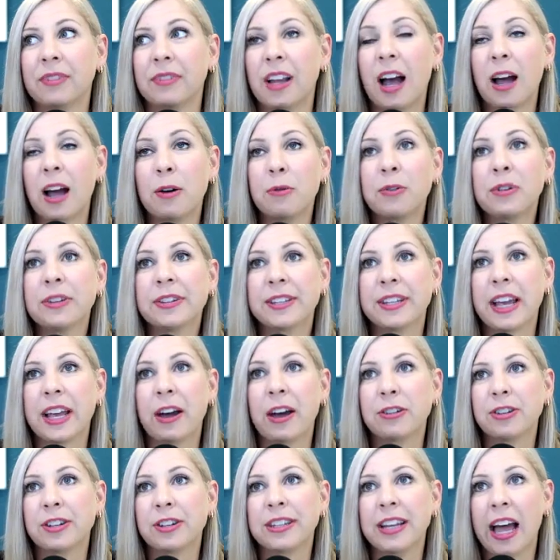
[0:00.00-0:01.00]
I will say,
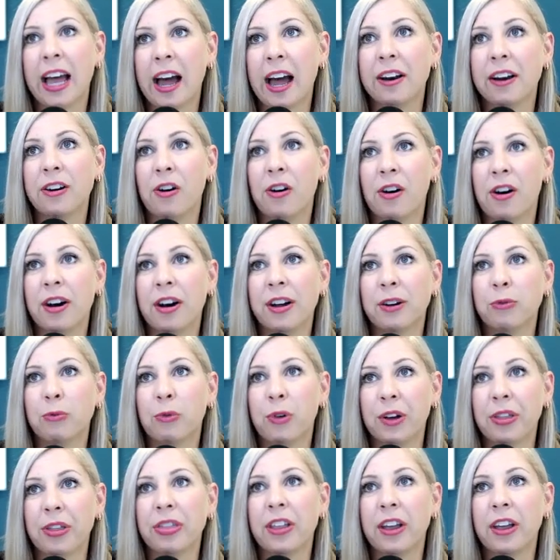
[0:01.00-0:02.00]
I'll just add on
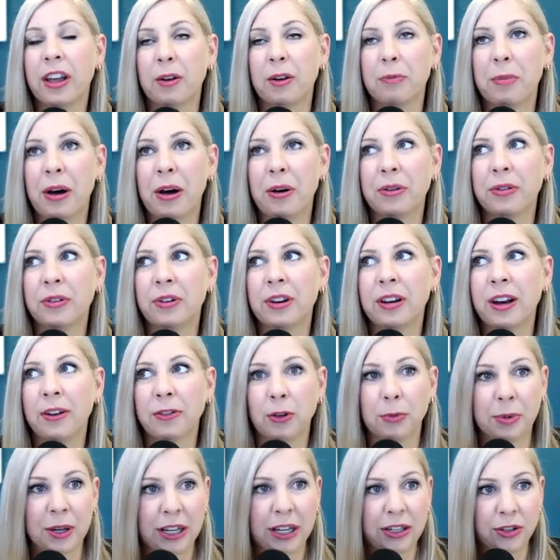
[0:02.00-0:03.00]
one thing about
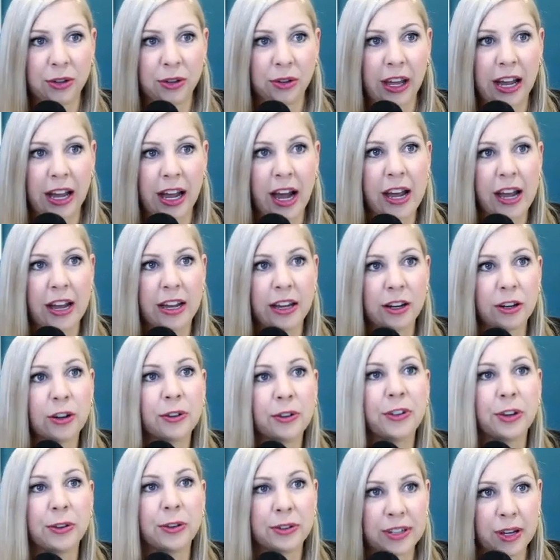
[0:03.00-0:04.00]
never being too late. I
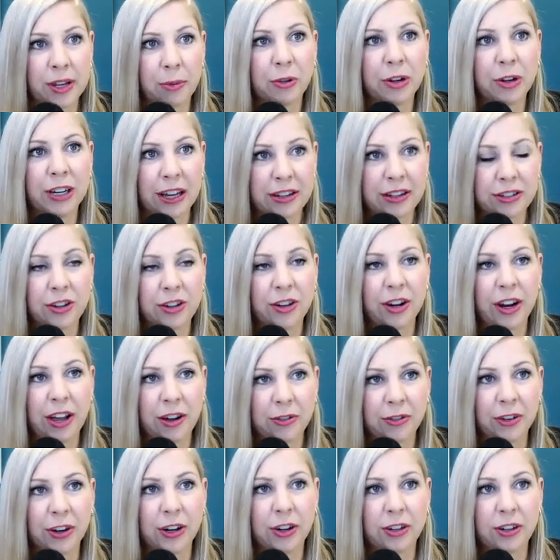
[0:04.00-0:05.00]
interviewed someone
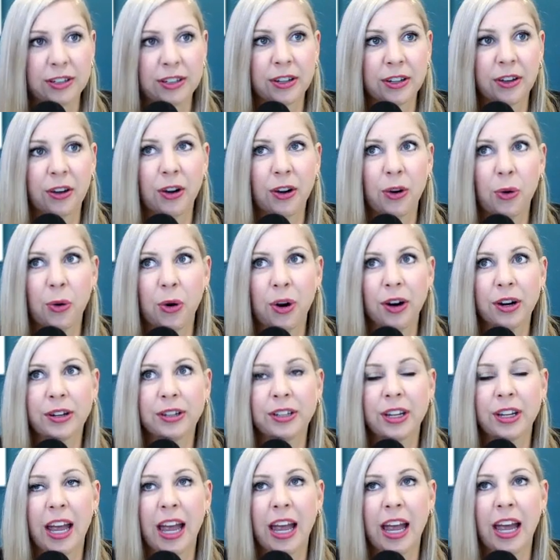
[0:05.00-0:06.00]
yesterday for Crystal
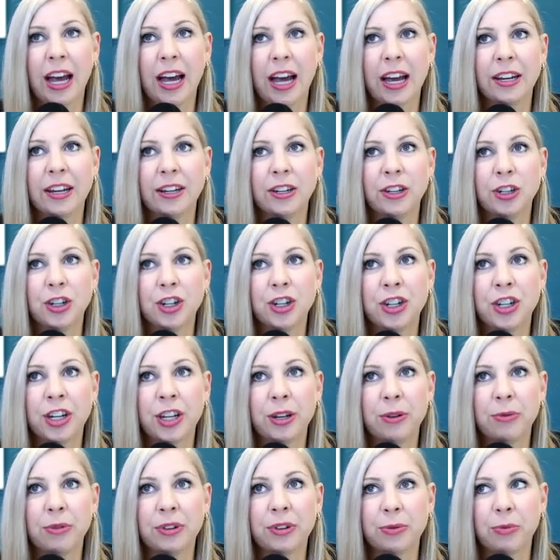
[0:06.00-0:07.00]
Uncorked, and
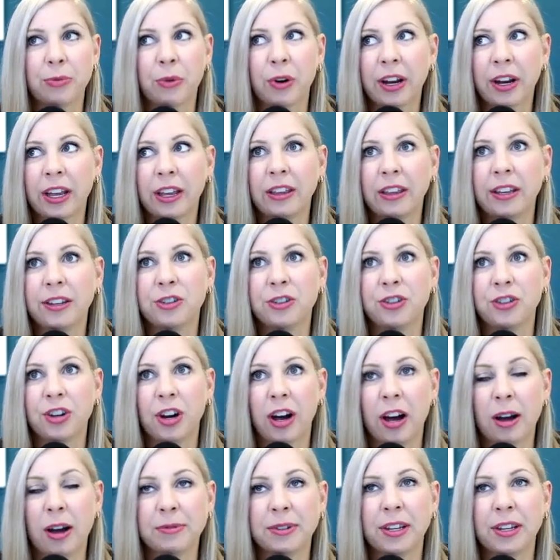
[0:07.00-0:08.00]
she was working these
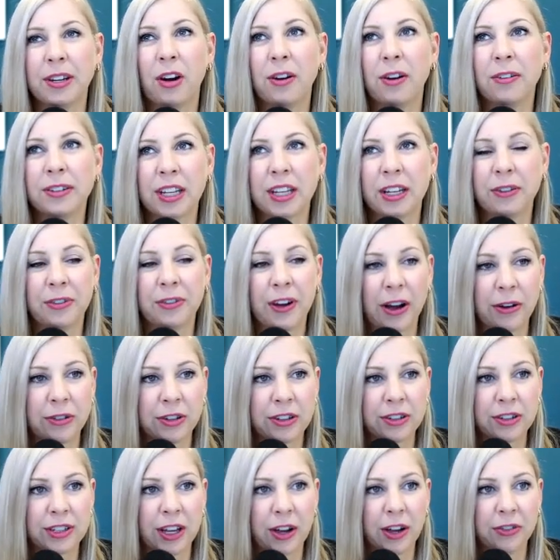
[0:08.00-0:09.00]
jobs and all of a sudden found
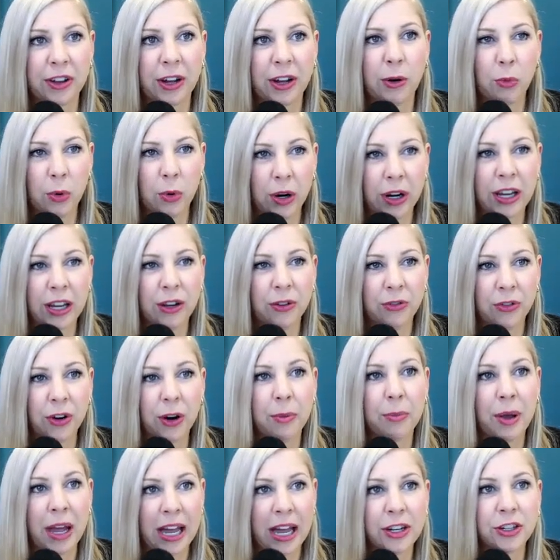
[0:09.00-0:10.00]
herself like working for
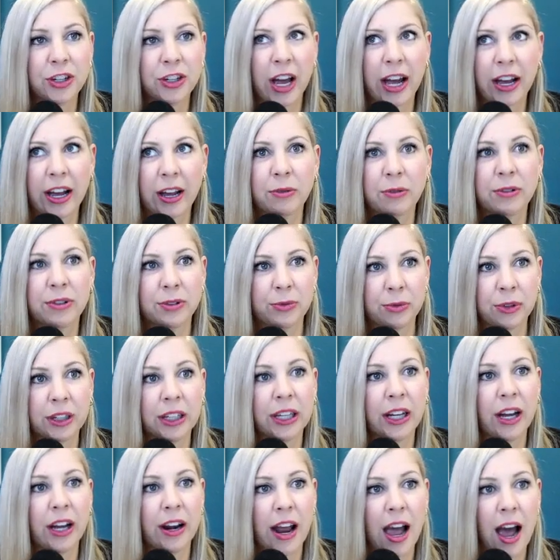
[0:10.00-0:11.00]
a paycheck and was
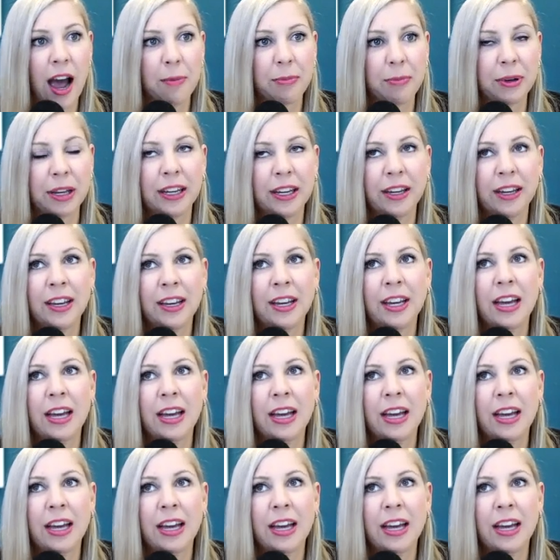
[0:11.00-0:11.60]
really unhappy.